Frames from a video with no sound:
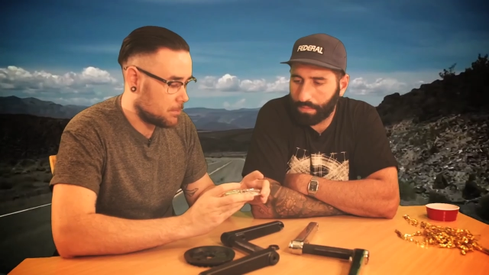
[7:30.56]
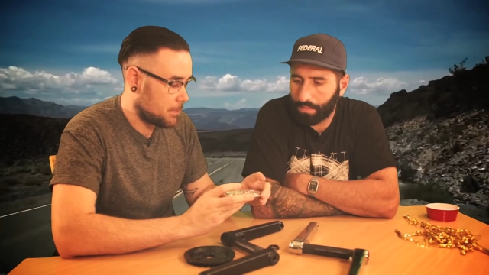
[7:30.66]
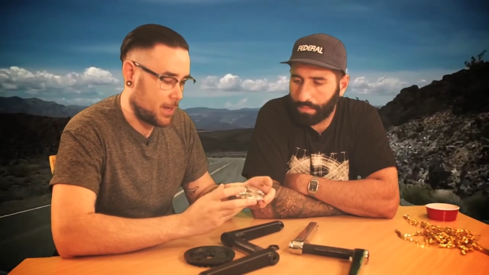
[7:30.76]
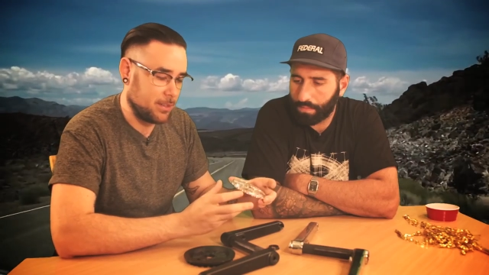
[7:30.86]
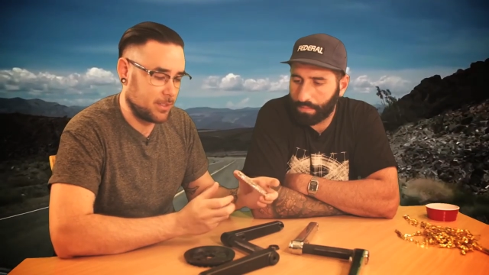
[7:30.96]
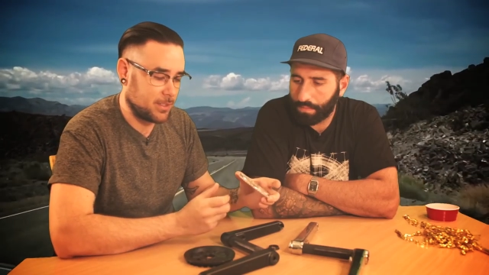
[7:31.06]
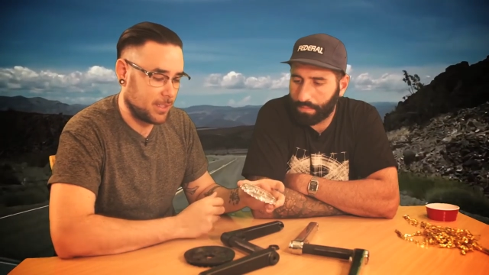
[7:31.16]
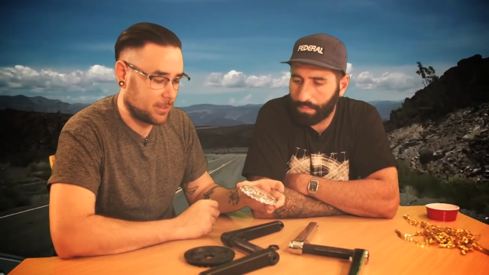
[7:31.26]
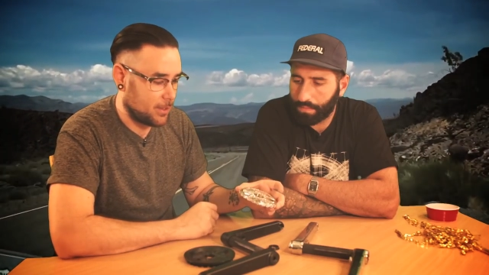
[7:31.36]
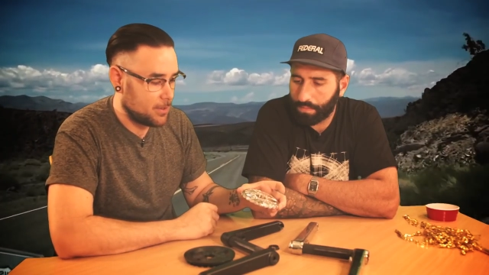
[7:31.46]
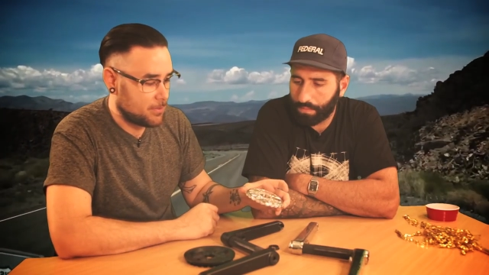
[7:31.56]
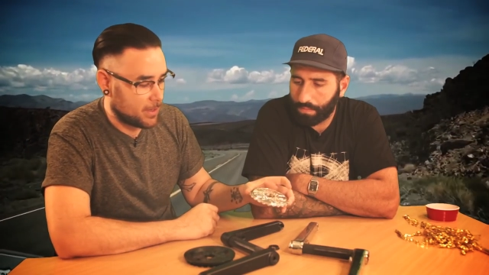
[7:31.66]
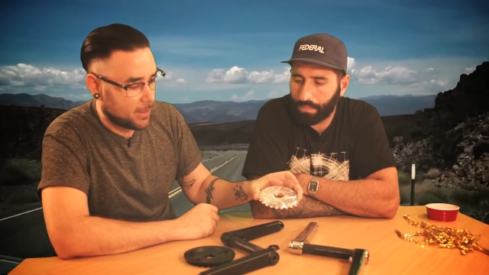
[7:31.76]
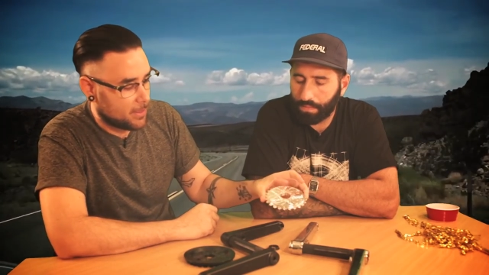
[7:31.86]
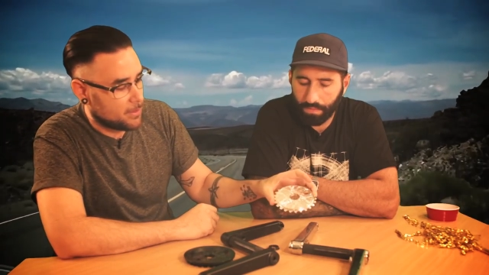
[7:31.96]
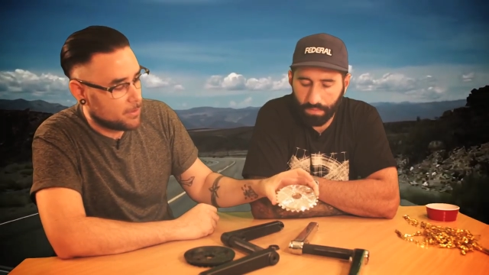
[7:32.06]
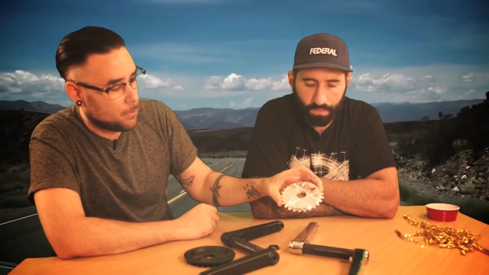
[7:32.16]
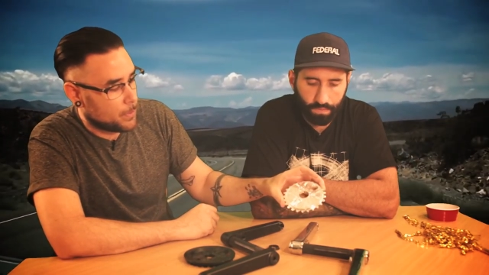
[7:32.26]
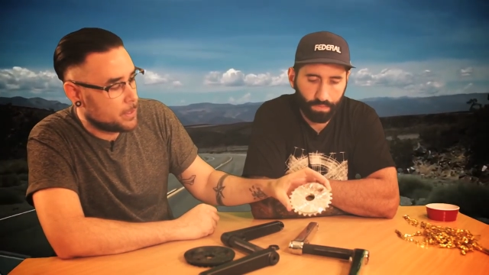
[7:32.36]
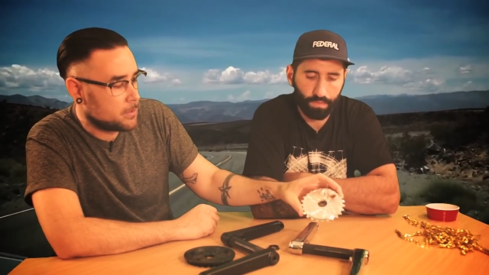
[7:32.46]
Speaker 1: pattern looks sick though. If you like the
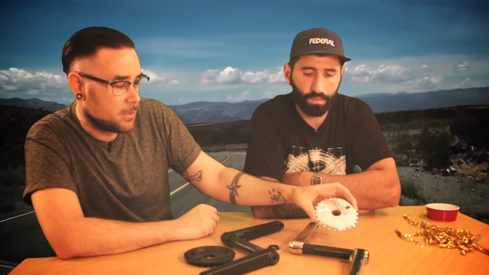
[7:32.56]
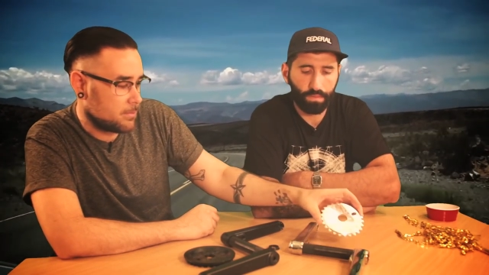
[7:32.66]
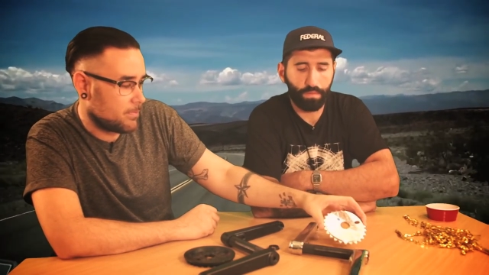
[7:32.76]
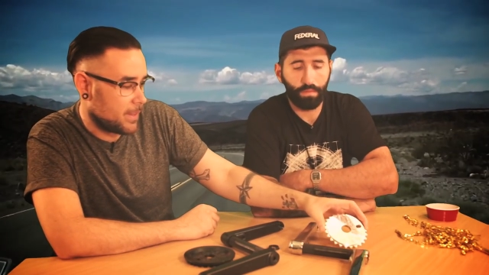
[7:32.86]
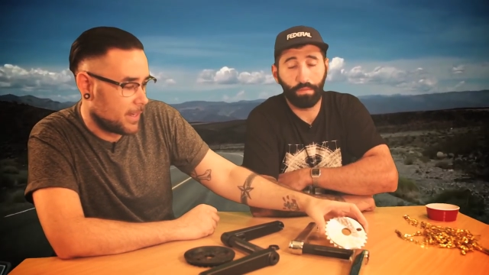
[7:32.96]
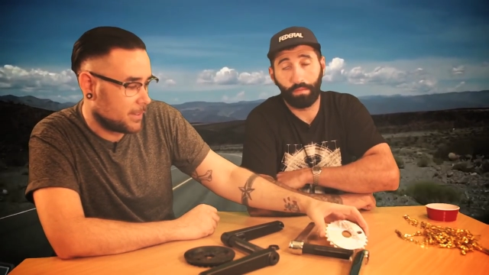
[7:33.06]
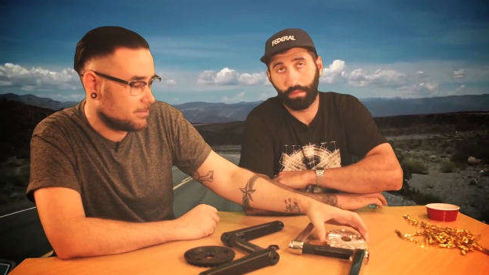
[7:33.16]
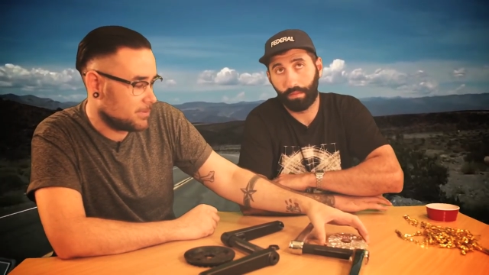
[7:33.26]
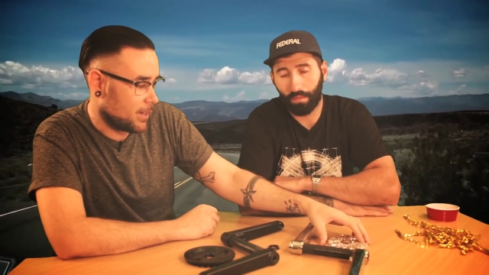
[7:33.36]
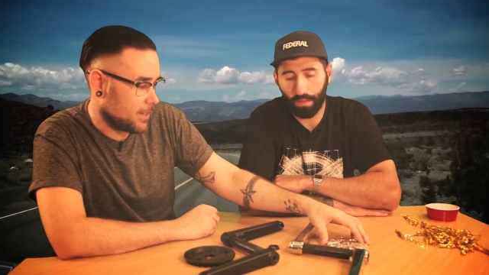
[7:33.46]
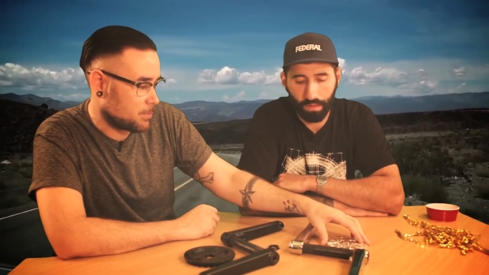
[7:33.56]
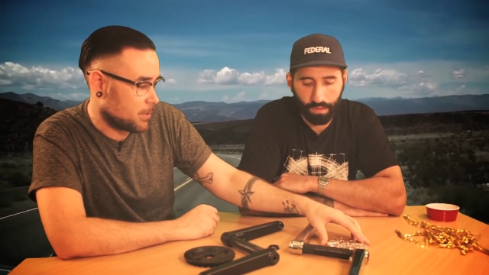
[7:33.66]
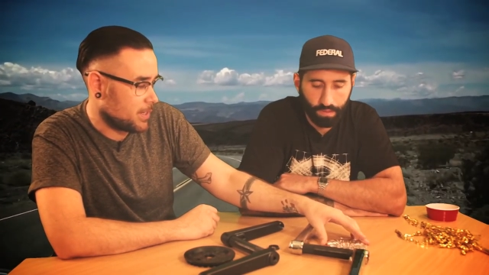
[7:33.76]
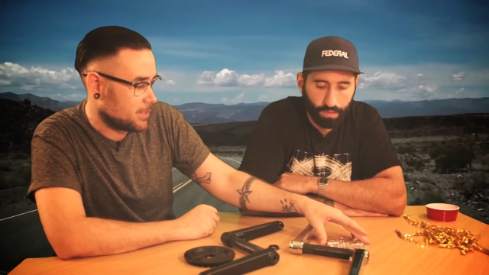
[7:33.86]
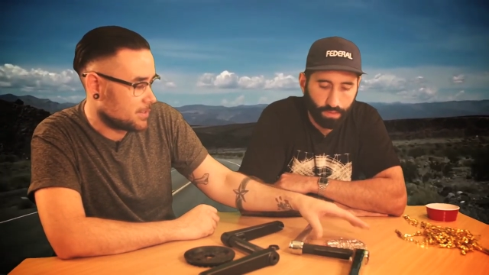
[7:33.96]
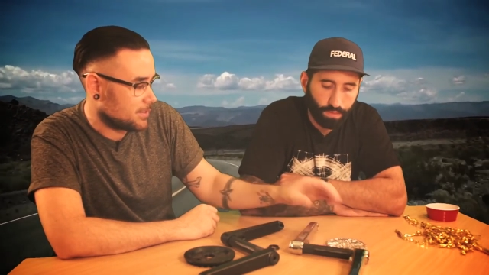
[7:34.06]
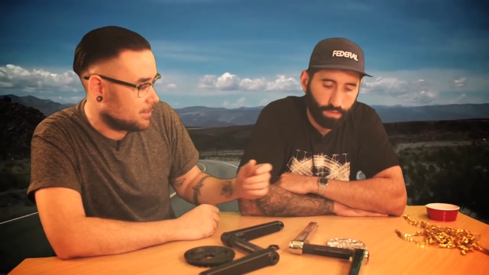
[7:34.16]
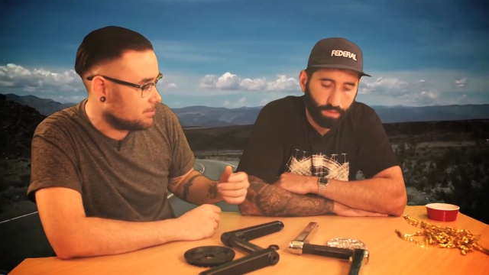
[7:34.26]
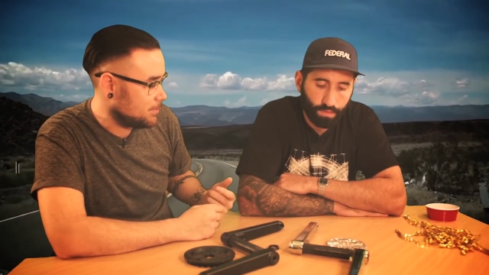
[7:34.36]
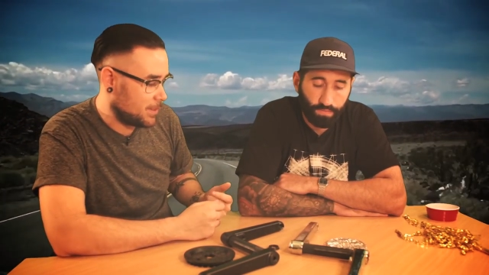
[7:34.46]
wheels, then you like the sprockets.
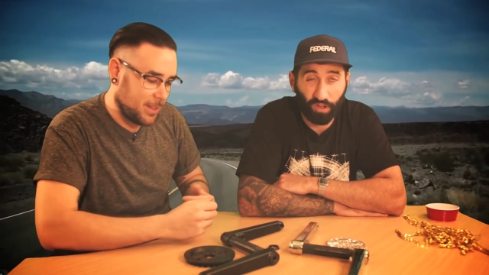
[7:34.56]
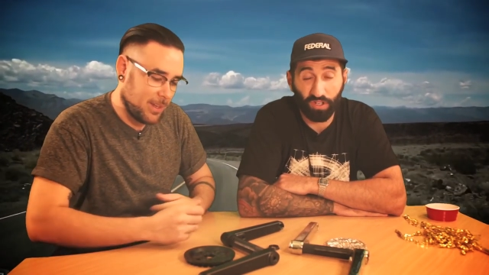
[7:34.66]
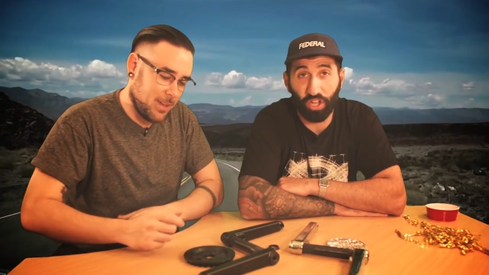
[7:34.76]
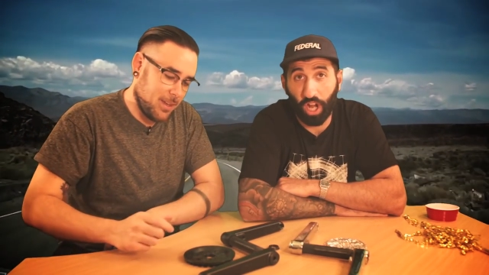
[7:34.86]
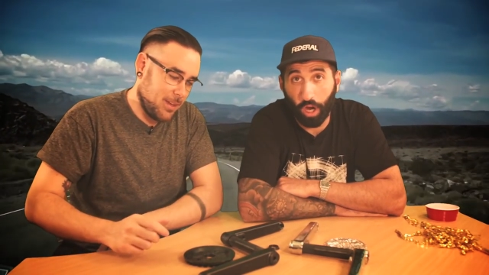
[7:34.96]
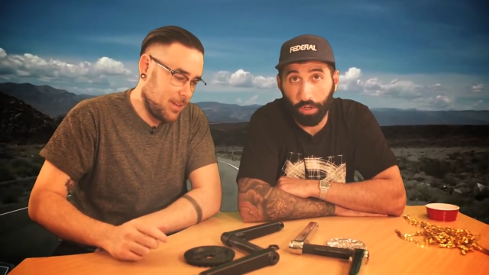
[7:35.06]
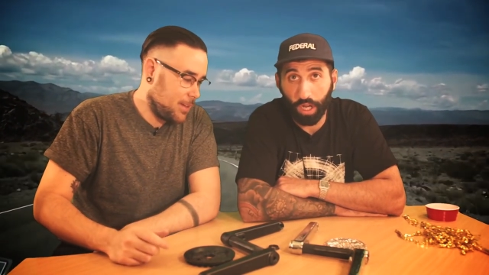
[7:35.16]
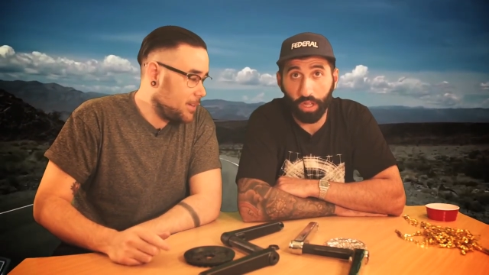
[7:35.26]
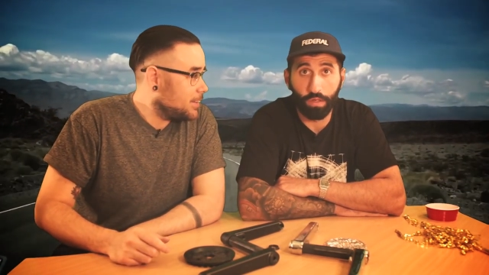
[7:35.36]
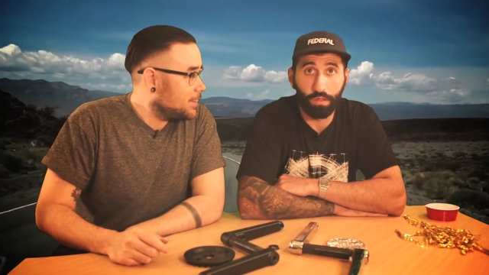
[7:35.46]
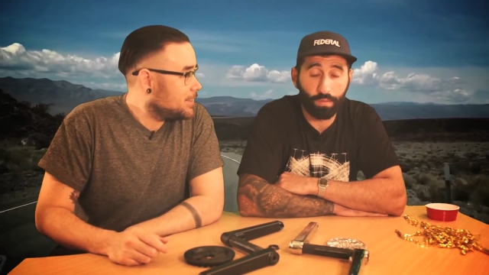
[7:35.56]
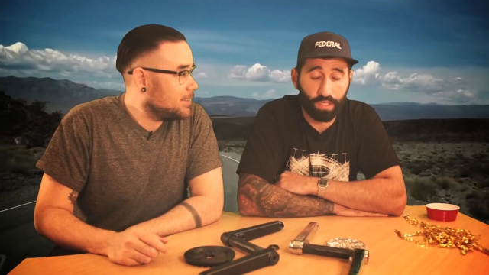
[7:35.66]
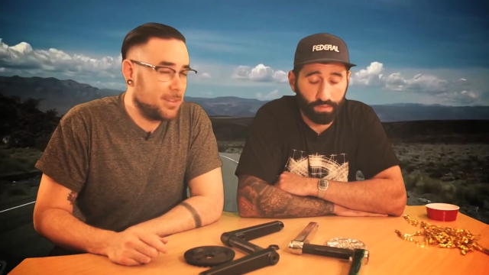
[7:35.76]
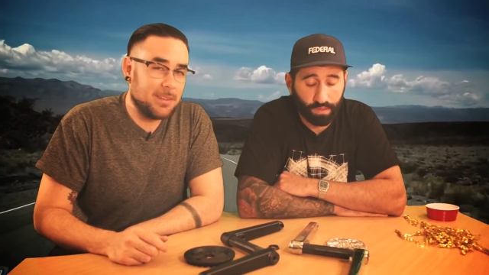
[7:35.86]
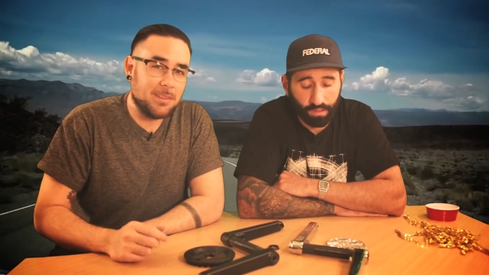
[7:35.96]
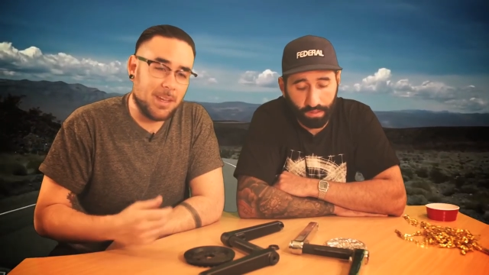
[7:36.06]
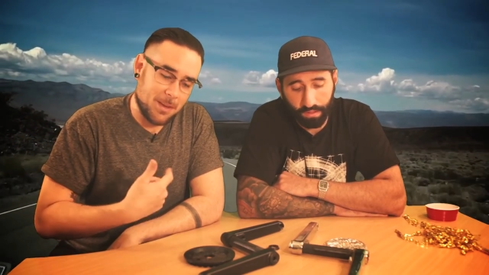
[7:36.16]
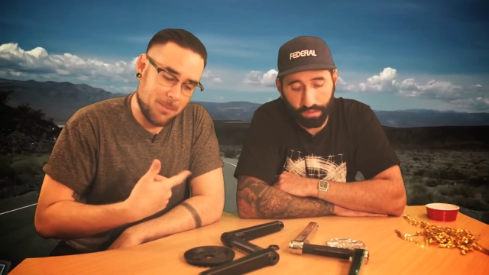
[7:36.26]
If you've got style,
Speaker 2: you like the wheels, believe me. Yeah.